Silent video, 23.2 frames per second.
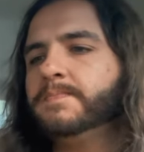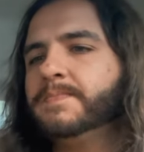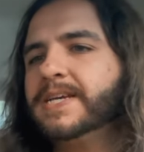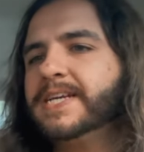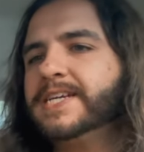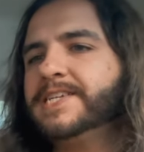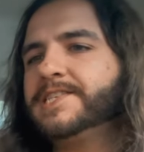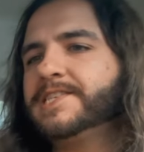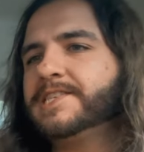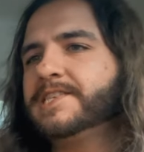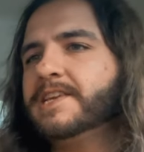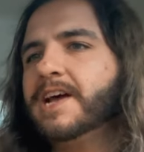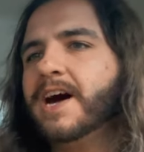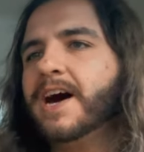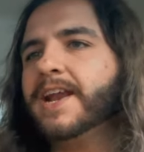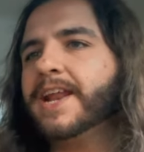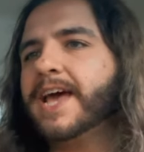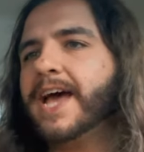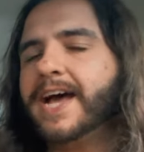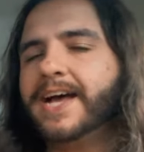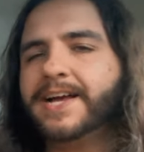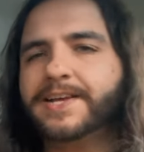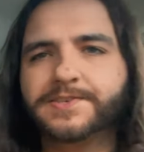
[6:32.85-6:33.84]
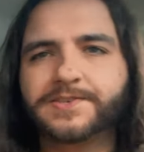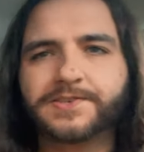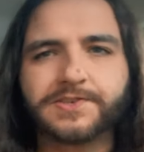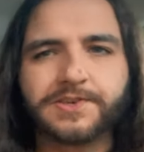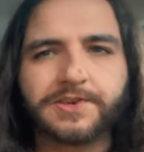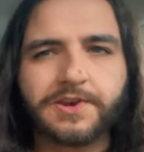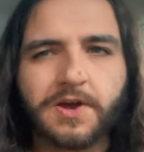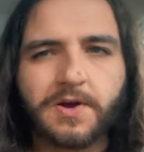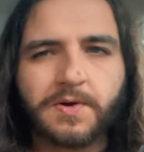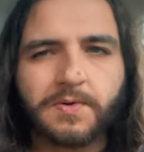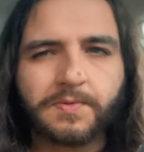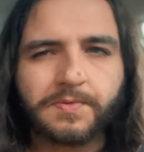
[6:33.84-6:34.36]
It's not as,
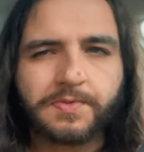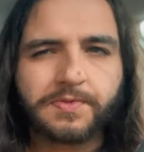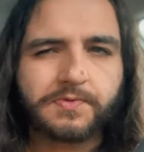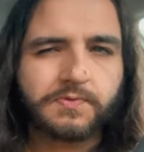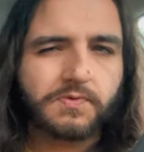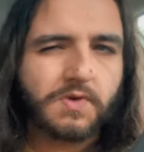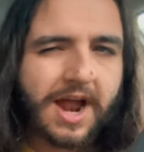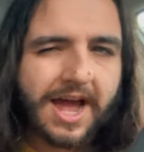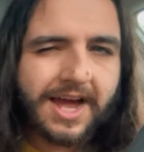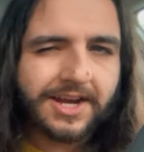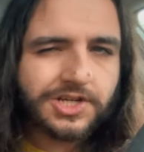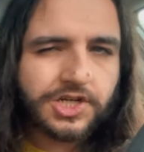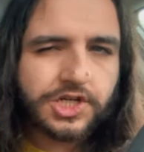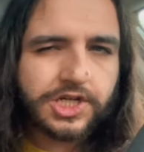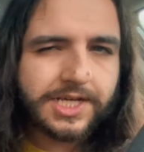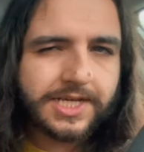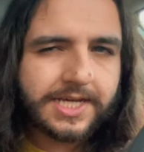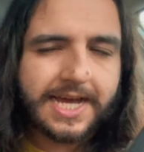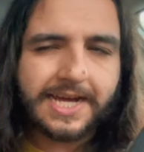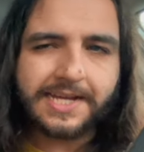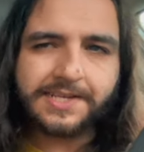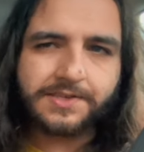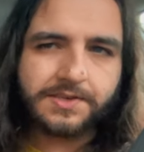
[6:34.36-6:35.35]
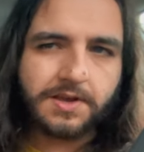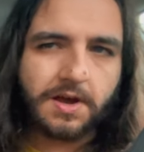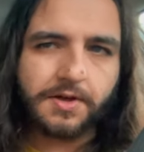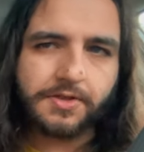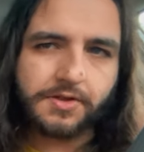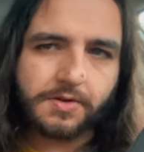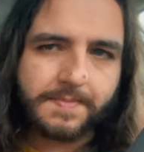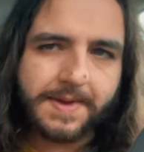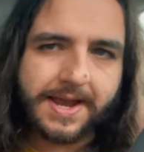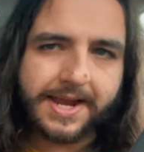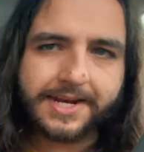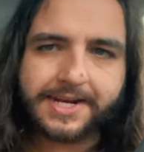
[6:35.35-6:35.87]
you know, thrashy as
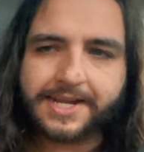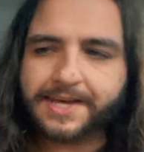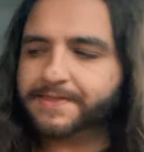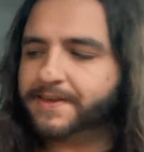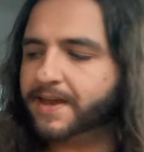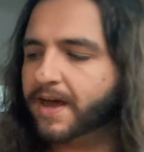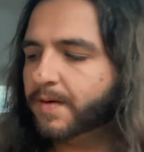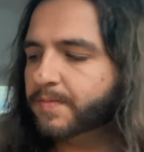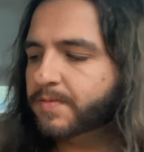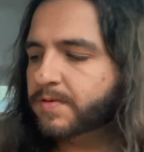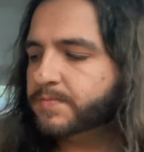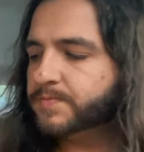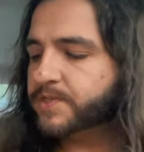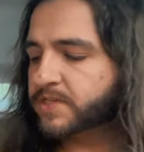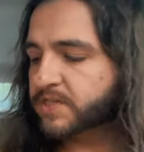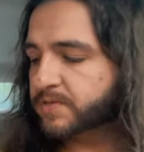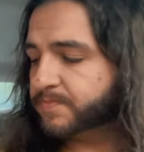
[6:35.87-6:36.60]
other Megadeth albums.